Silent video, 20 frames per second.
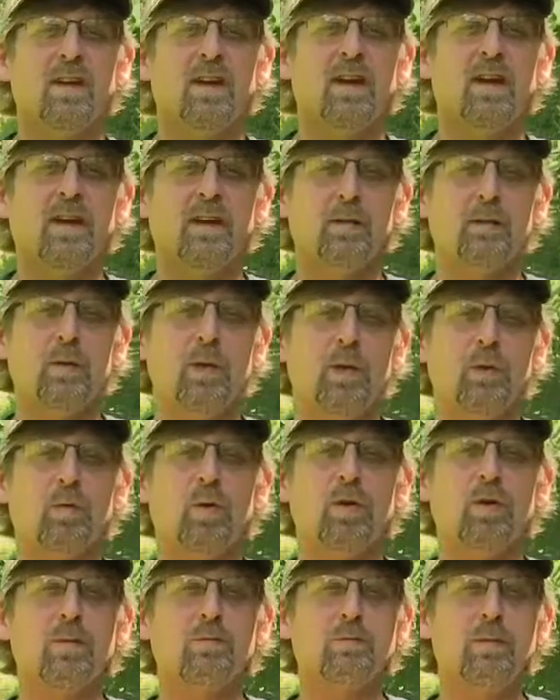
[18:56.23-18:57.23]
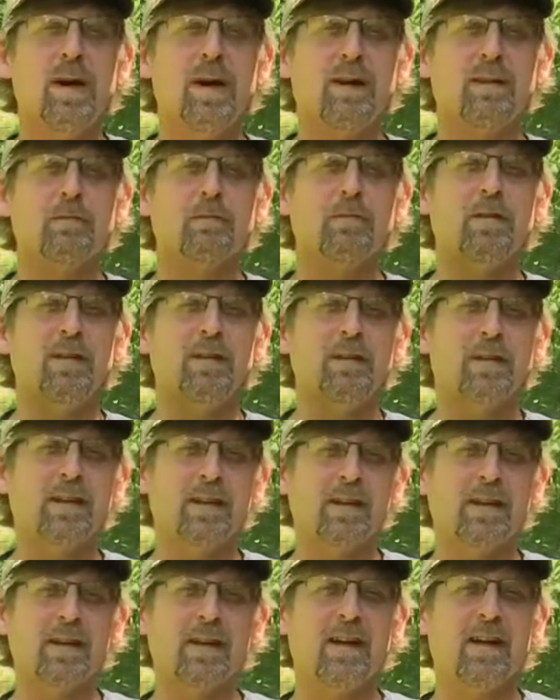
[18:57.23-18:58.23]
Hey everybody, welcome back.
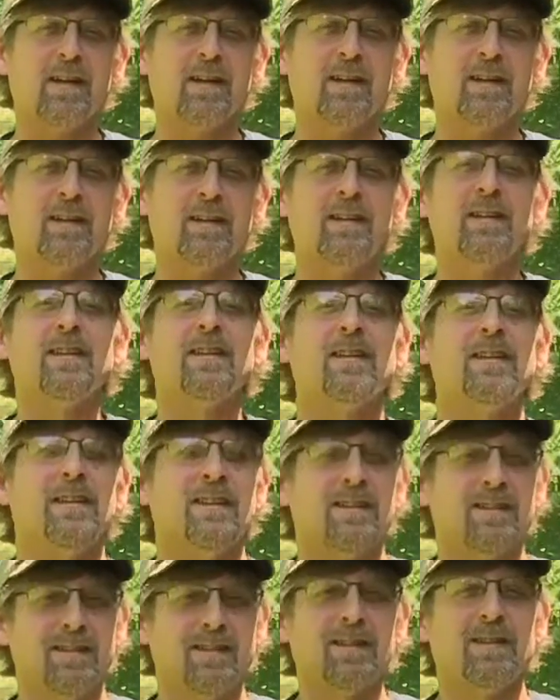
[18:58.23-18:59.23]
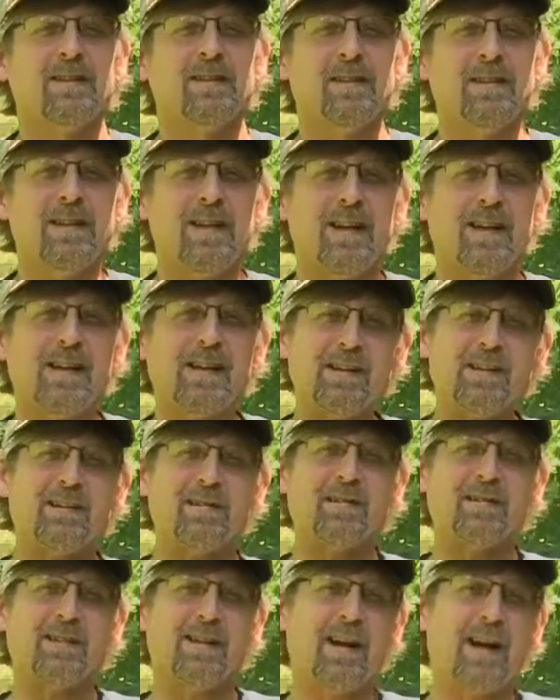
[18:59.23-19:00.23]
Redneck in a Hat here. Today
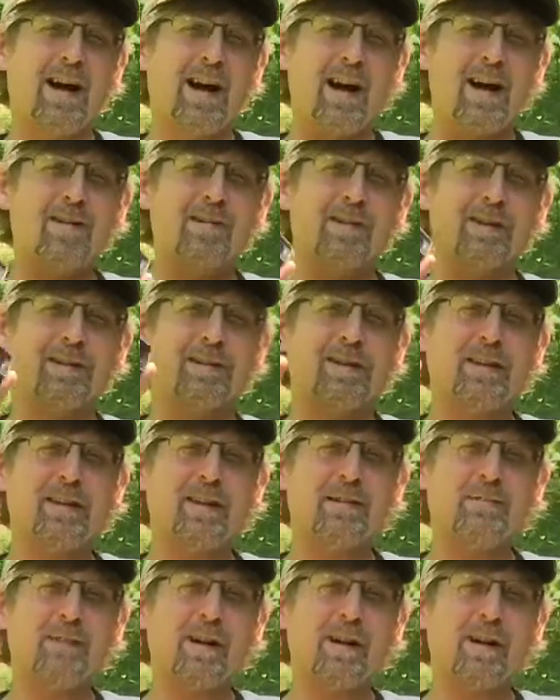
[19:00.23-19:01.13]
I'm going to tell you